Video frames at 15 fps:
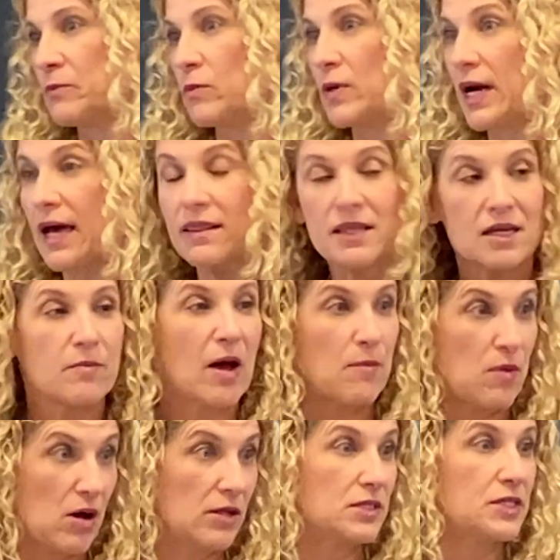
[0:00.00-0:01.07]
When I think
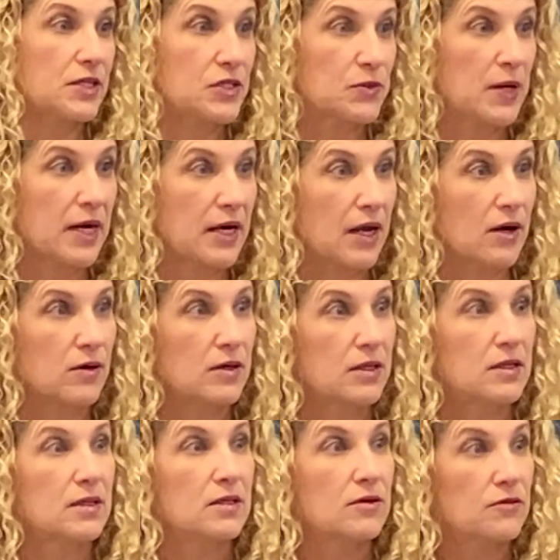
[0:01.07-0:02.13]
about politics right now,
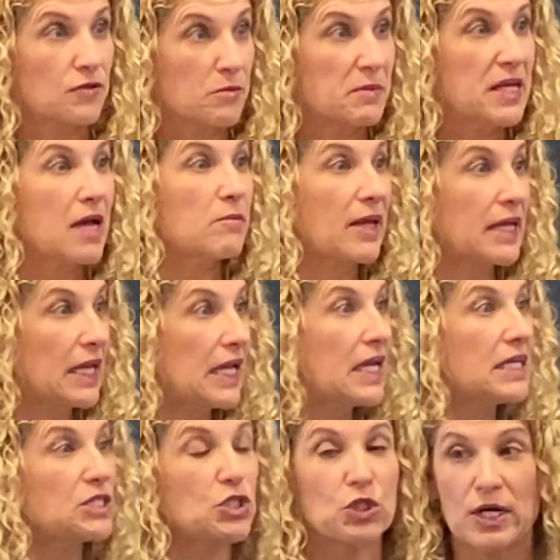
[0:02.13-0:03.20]
for me, I'm like,
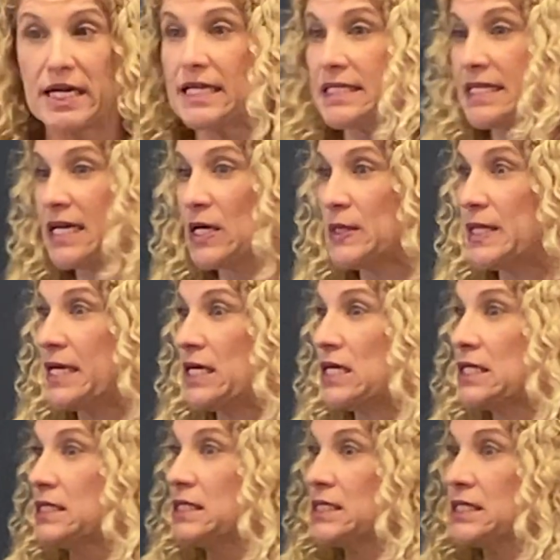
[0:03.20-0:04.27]
it's crazy out
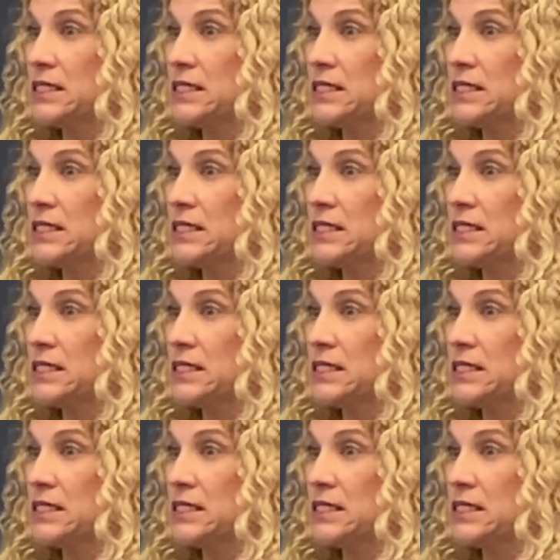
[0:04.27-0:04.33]
there.